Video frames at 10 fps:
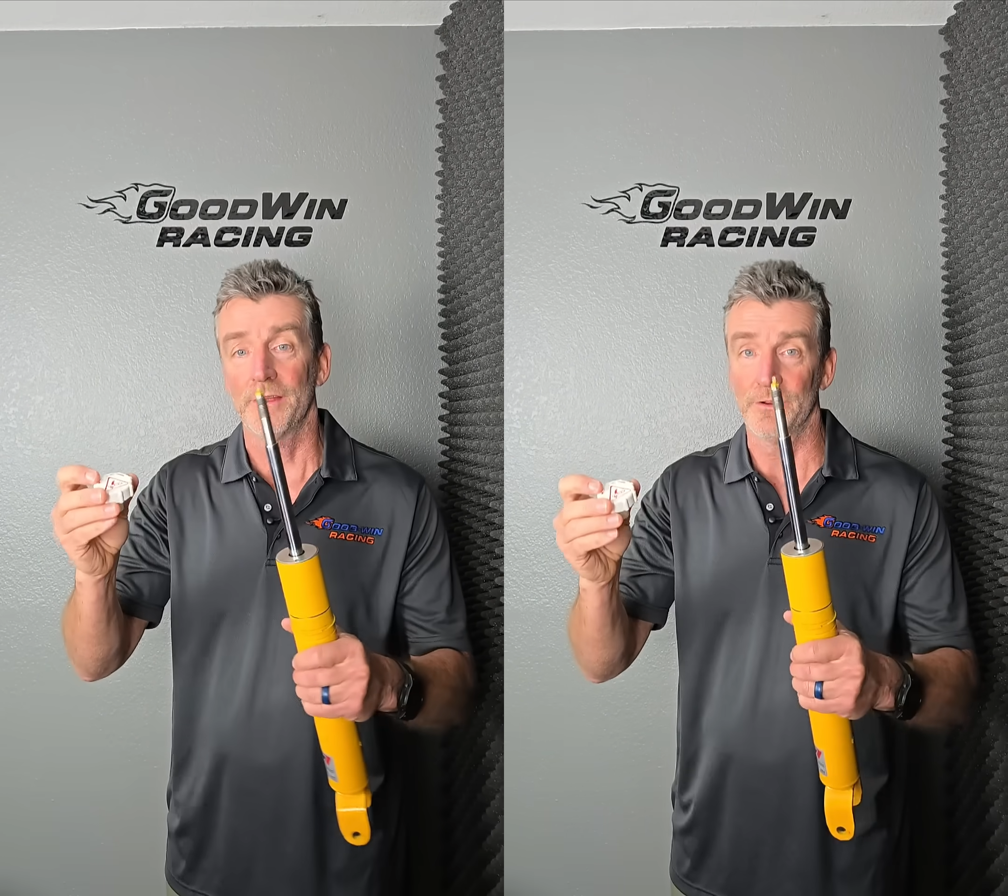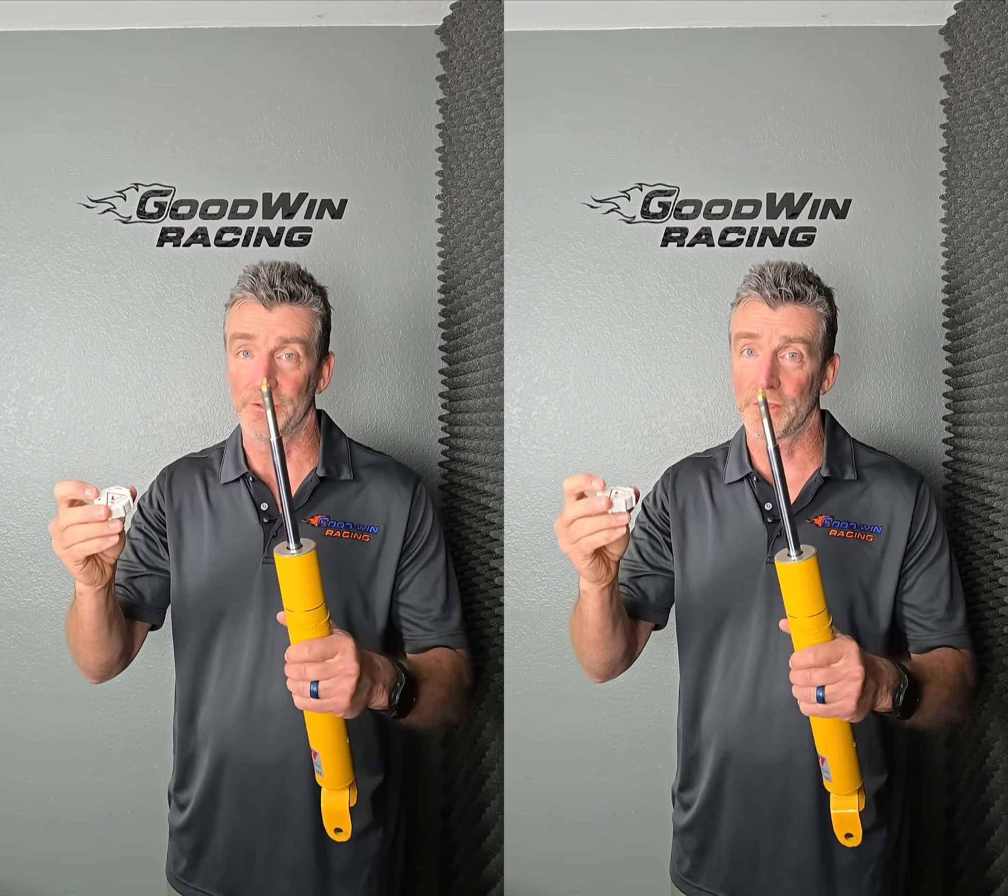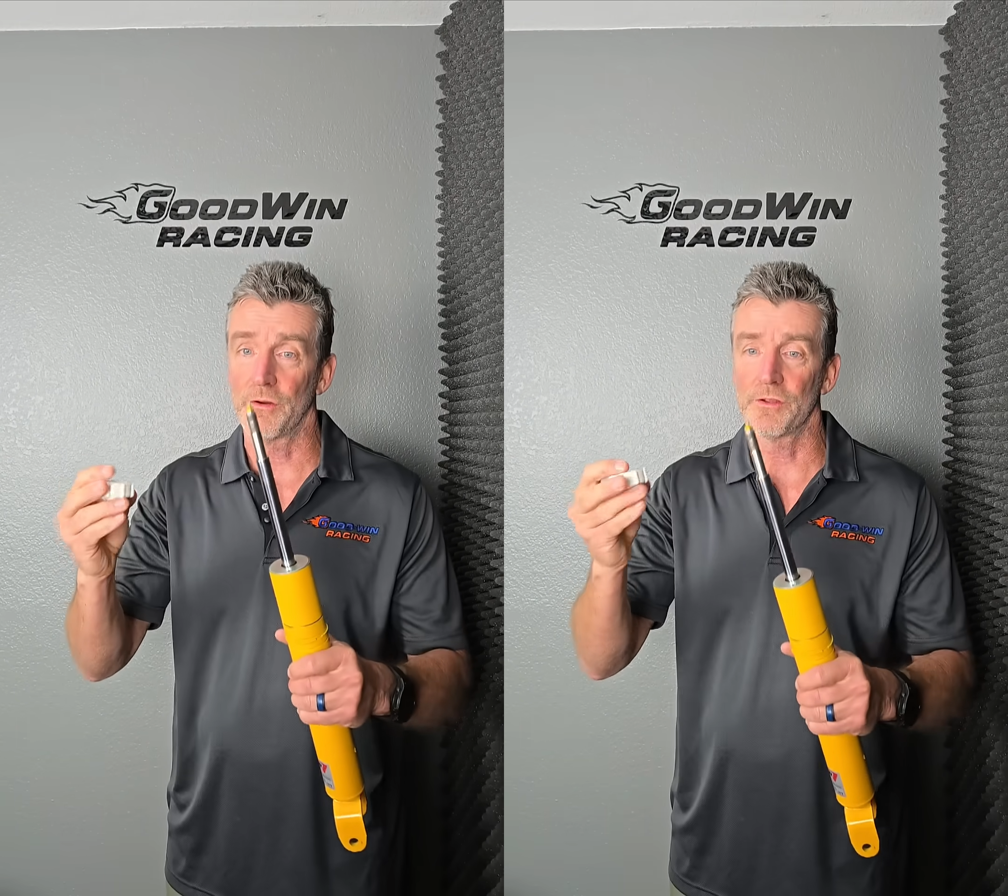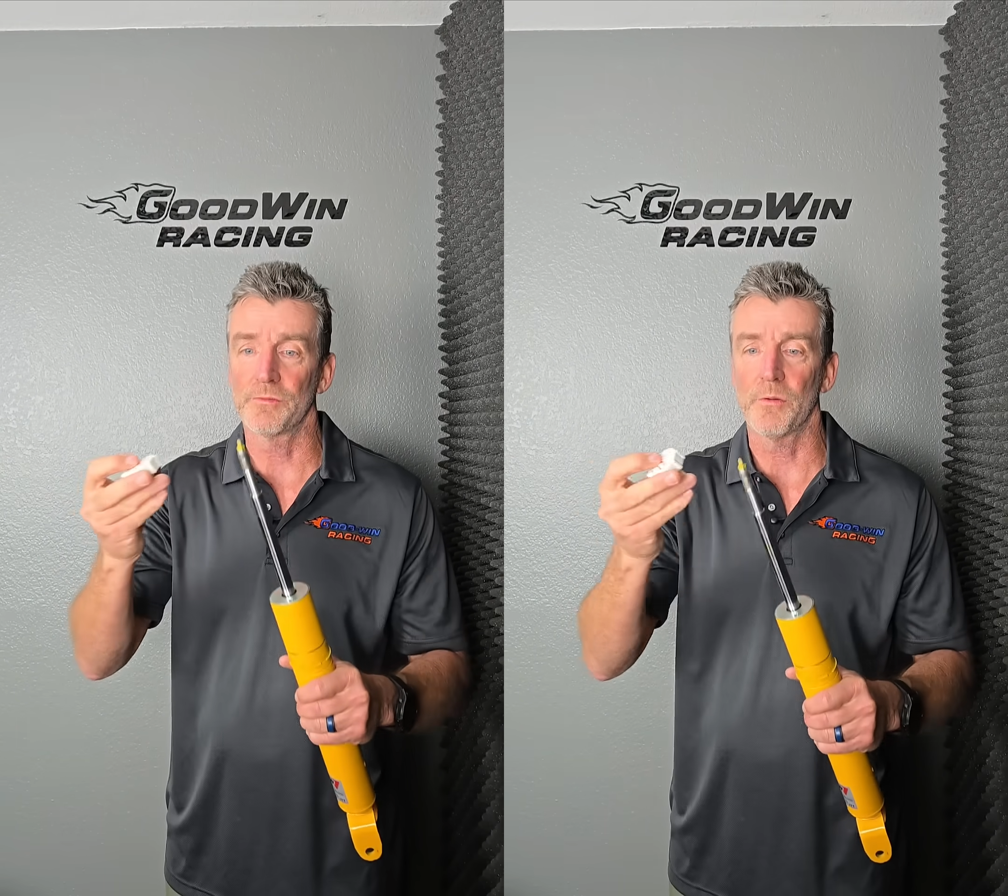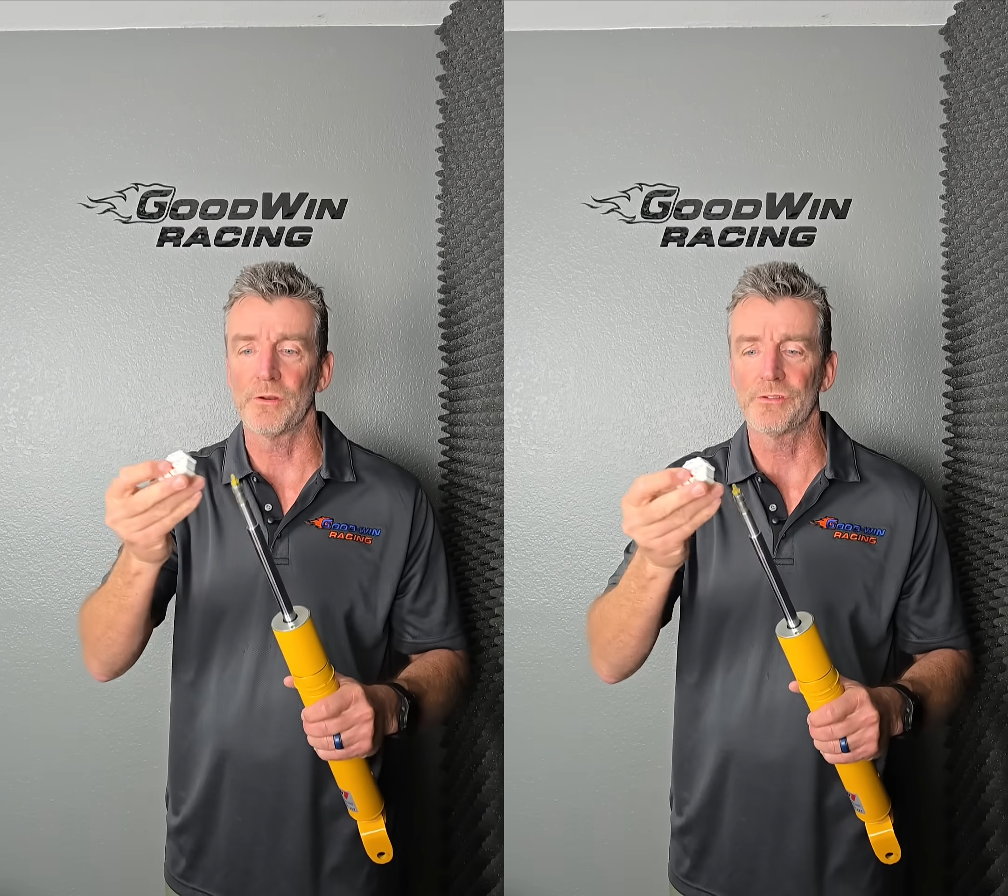Here's a Koni
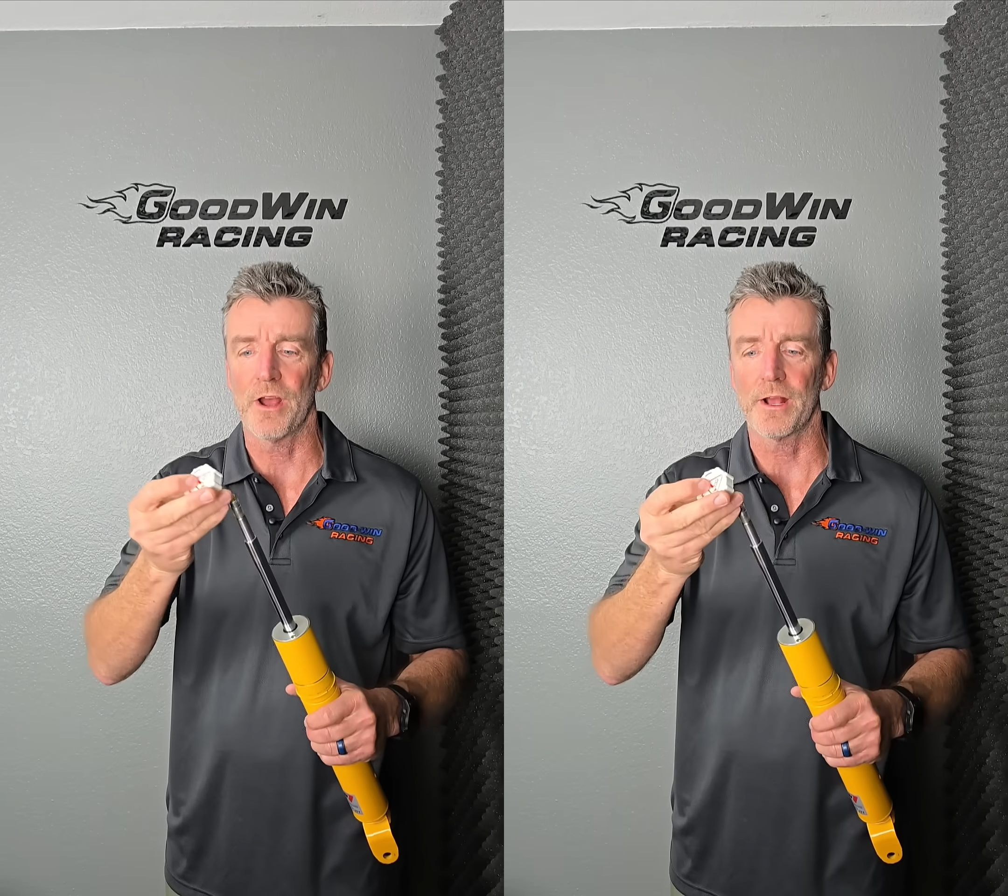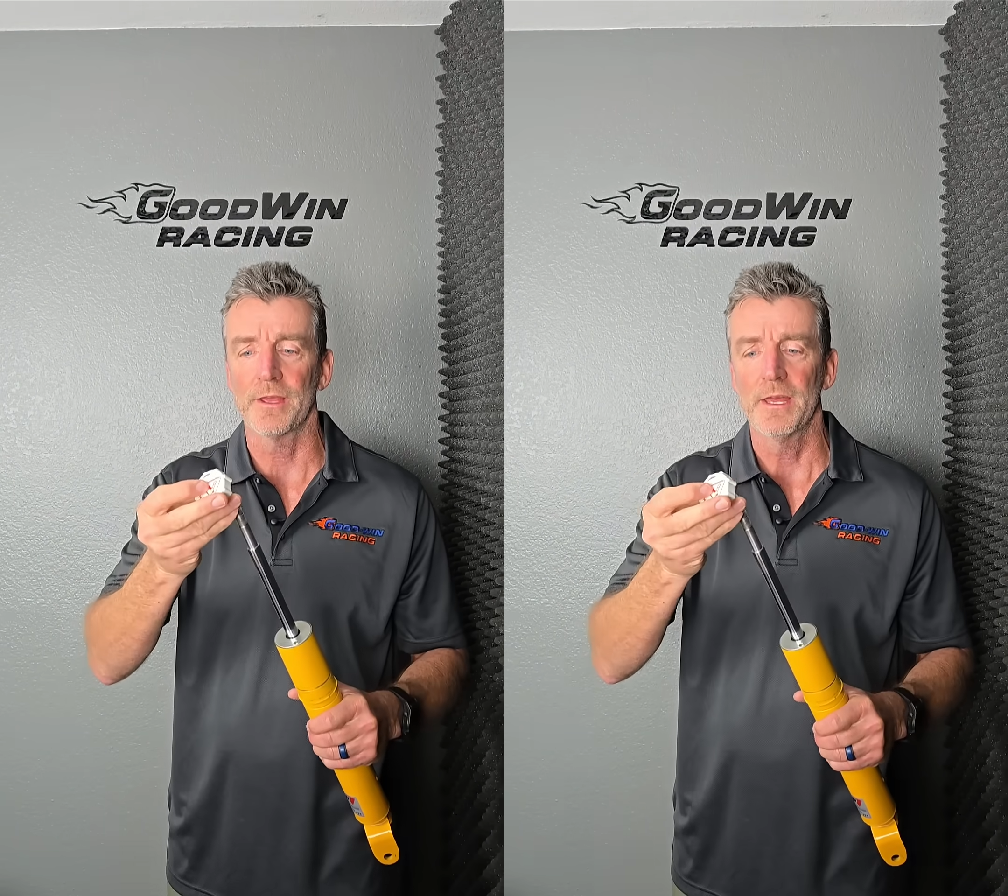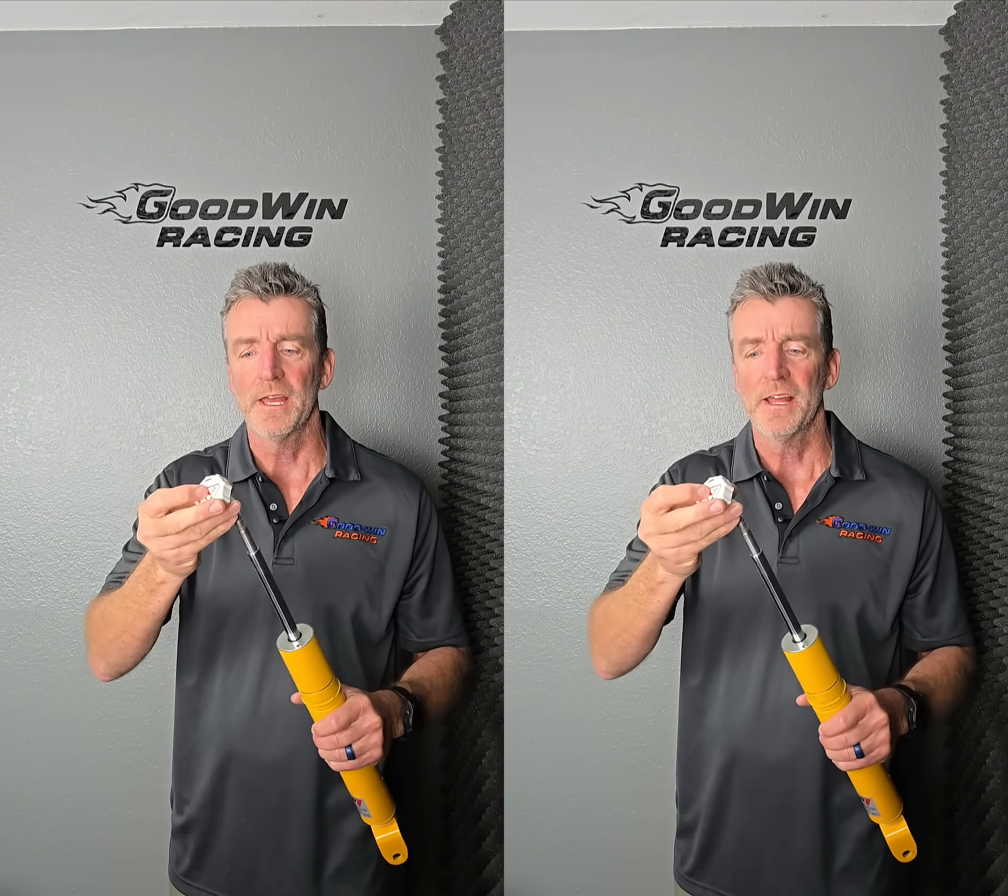Sport Shock.